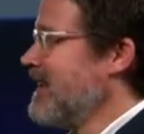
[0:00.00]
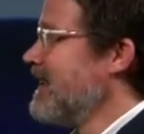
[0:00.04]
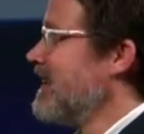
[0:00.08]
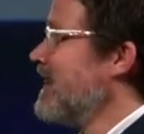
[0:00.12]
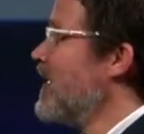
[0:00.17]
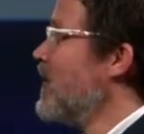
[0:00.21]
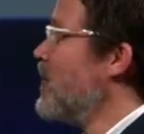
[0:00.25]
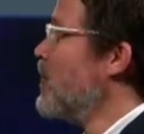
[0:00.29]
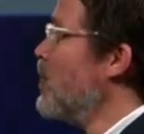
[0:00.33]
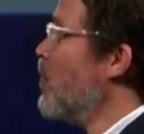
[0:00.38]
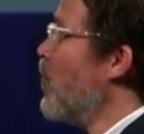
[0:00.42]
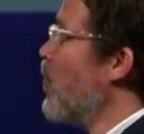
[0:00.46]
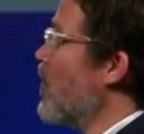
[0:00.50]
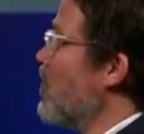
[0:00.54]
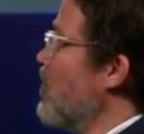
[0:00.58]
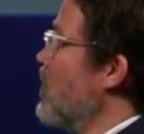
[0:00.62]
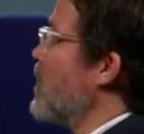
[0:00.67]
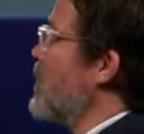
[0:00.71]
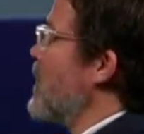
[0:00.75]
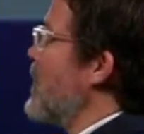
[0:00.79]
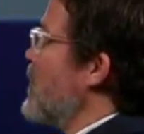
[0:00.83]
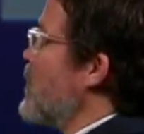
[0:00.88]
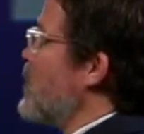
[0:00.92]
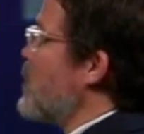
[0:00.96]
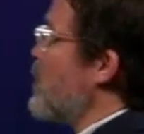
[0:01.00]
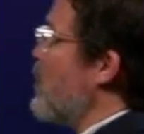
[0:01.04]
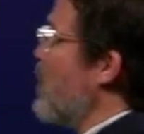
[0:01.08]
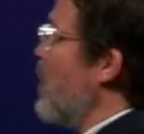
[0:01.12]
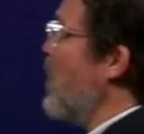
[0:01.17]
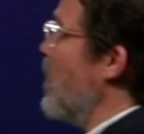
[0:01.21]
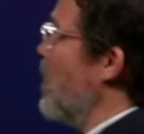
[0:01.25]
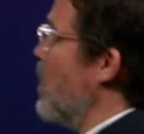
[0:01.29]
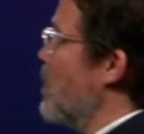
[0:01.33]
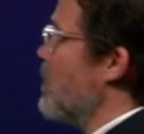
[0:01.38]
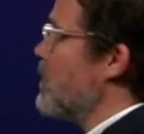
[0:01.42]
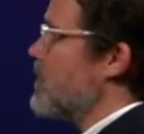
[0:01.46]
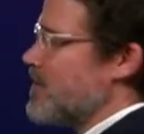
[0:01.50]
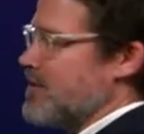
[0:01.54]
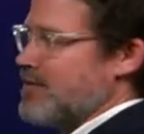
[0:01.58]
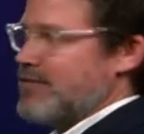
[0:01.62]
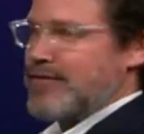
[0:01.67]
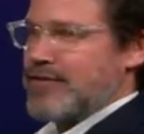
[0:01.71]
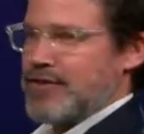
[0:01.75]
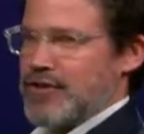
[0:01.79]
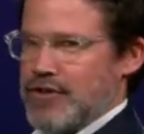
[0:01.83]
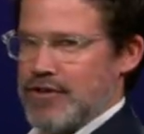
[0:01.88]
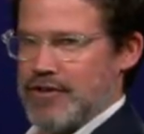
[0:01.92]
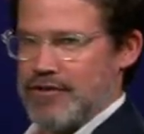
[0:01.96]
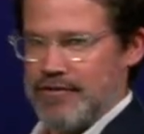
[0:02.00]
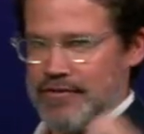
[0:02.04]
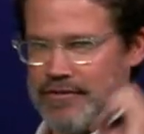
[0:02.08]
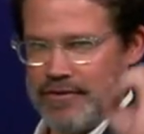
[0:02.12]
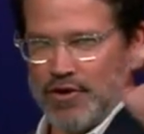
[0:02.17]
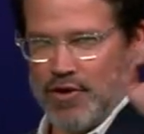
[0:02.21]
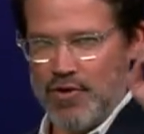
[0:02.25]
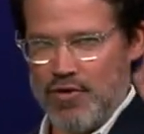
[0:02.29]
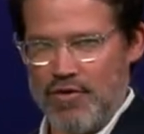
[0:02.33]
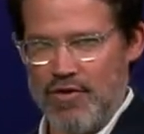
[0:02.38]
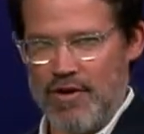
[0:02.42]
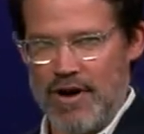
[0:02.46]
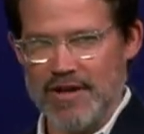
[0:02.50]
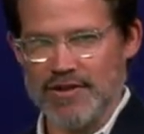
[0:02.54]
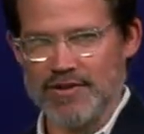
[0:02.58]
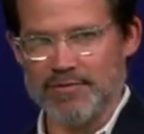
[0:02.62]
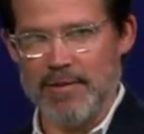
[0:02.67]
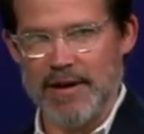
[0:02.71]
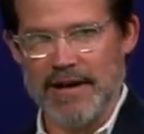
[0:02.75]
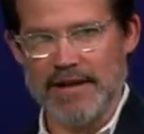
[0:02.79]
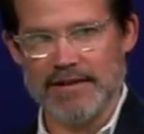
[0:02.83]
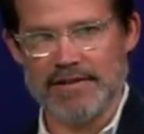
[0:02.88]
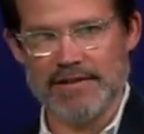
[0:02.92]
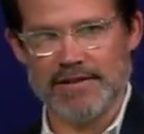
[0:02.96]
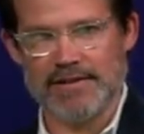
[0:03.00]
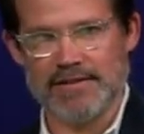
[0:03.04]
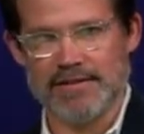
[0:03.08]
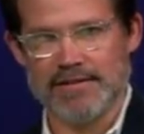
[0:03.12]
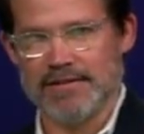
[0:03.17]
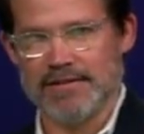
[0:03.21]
Normal controls, no crossbites,